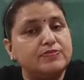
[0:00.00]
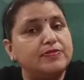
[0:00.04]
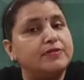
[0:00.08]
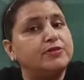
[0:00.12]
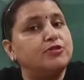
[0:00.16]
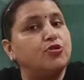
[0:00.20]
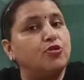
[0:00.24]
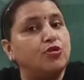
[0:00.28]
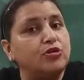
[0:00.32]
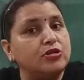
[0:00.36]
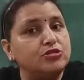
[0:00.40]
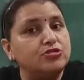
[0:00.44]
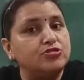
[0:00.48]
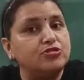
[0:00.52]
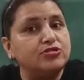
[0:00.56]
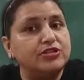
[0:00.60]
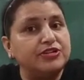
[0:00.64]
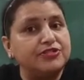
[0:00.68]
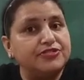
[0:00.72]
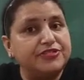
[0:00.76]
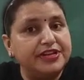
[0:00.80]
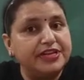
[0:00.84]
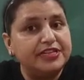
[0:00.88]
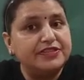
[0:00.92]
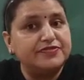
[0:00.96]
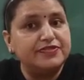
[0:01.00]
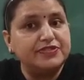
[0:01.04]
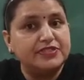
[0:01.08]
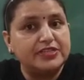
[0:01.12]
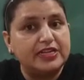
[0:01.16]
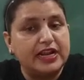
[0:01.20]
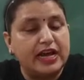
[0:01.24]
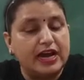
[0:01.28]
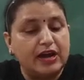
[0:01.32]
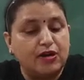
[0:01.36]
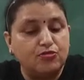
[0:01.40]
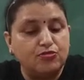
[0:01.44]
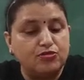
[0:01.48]
but also the drains which
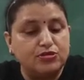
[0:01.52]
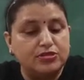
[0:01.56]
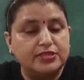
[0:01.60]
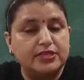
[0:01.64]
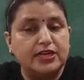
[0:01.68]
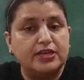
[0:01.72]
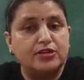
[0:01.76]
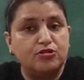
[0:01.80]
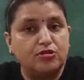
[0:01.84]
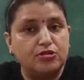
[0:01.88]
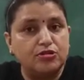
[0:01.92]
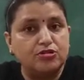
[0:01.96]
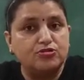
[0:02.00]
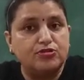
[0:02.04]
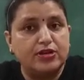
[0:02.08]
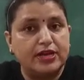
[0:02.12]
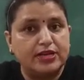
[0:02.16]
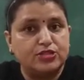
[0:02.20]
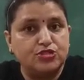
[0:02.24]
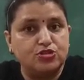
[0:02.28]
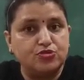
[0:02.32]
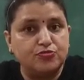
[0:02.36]
are outside also has